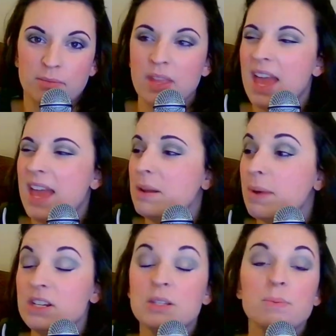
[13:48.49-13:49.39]
And it
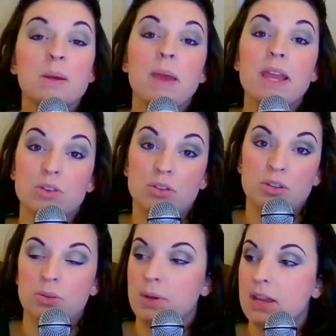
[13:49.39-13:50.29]
might just be a page or
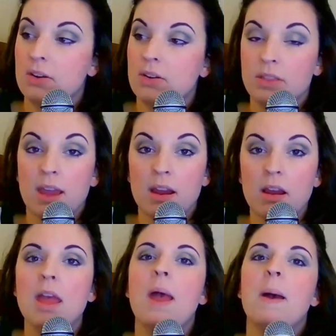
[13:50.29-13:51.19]
two here or
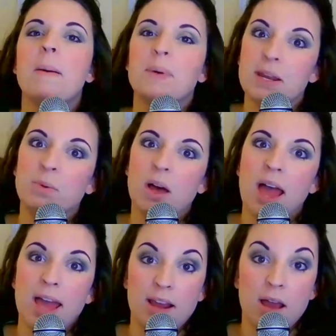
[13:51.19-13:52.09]
there, but it will
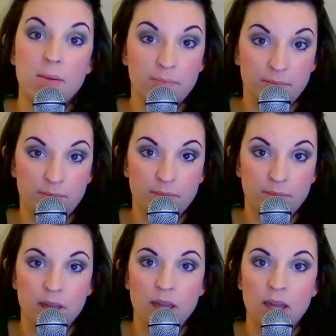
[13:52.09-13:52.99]
add up,
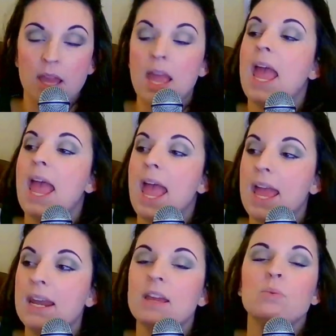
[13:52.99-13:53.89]

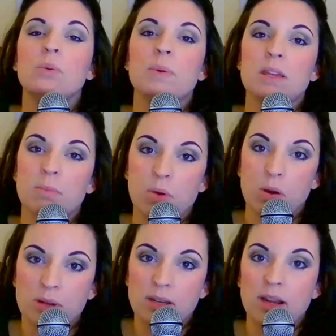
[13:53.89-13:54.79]
and it will be the
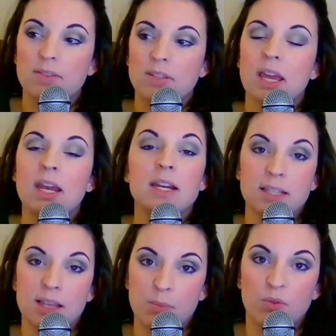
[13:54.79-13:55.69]
moment of setting an
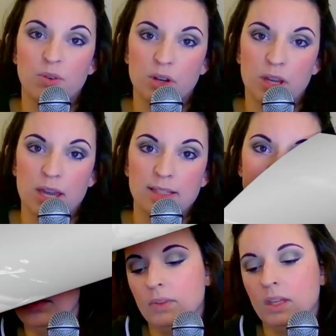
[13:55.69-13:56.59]
example for your
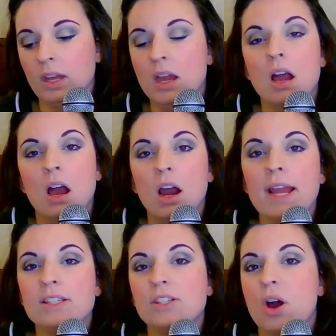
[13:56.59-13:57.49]
kids. All
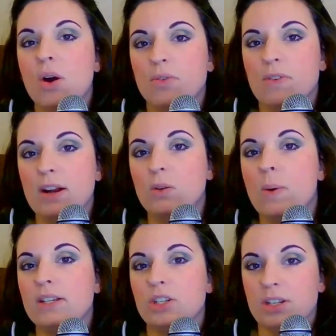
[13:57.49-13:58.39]
right, so final
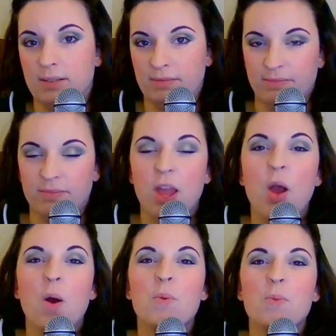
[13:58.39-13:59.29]
question.
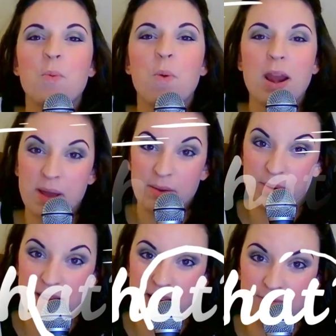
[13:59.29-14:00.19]
What am I
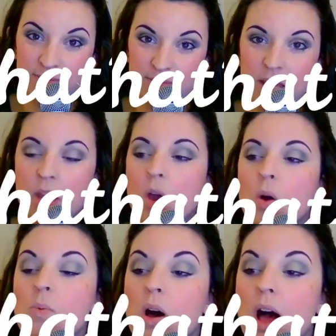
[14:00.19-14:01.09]
reading?
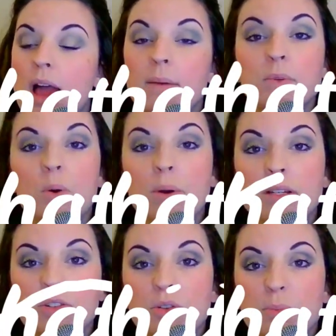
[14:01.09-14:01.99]
Well, I'm
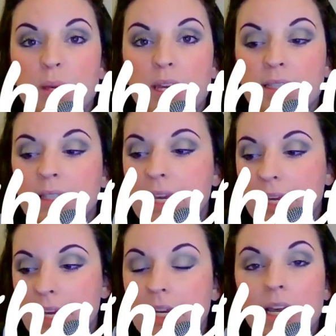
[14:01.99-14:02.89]
going to be
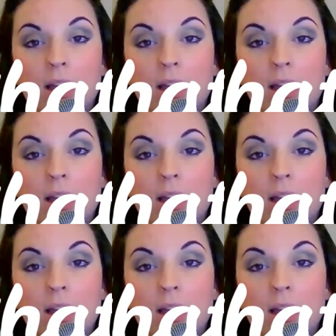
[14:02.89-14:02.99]
linking